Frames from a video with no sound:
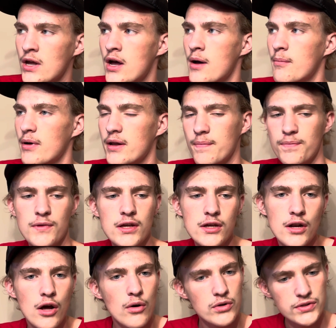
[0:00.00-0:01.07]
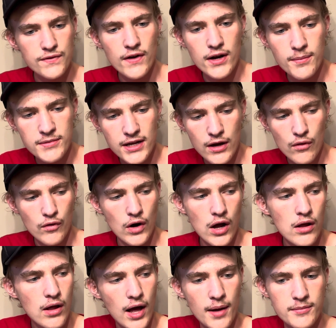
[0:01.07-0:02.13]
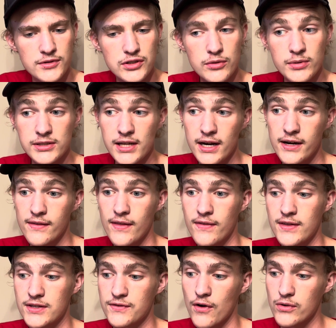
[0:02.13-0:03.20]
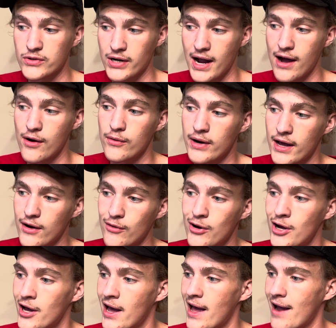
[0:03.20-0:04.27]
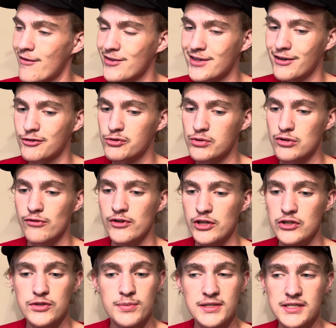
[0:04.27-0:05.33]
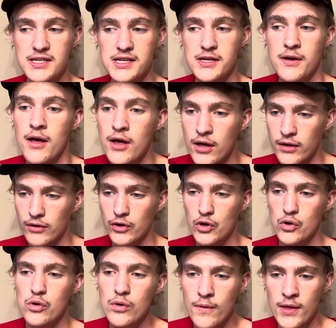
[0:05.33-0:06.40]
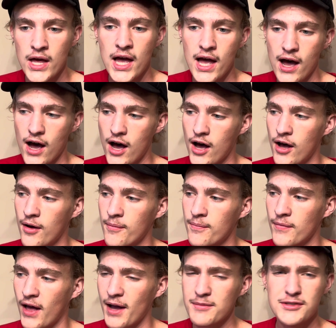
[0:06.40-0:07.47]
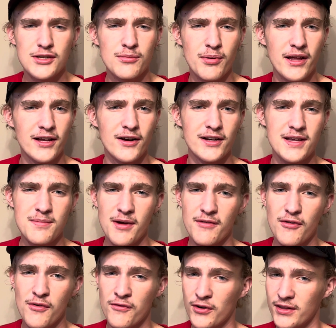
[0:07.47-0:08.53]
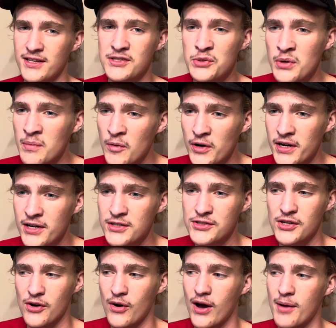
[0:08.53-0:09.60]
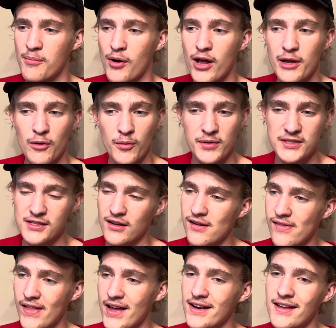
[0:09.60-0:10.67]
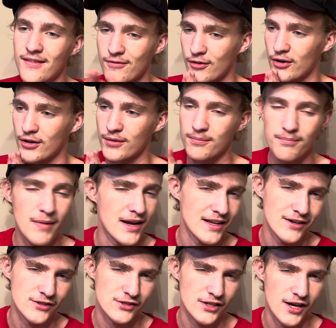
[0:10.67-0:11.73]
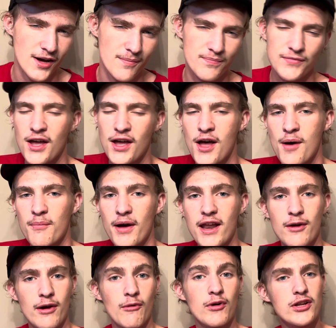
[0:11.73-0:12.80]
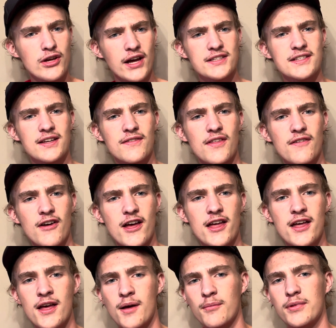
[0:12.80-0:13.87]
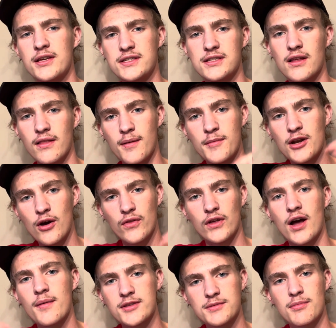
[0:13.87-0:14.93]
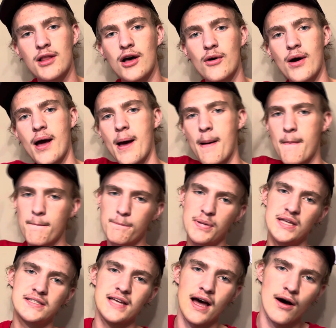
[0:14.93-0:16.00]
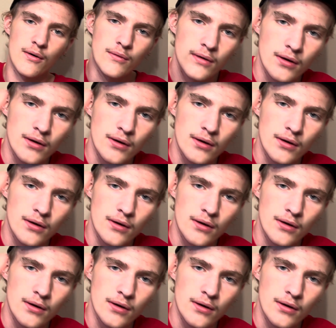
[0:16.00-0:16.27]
But, you know, it was a fun update overall. I'm super excited that these phones are out now. Everything can switch over to USB-C. Cool. I'm still planning on keeping my phone for at least 3 more years, so I probably will be stuck on Lightning for many years to come. But anyway, what do you guys think of the event? Please let me know in the comments below. Peace out.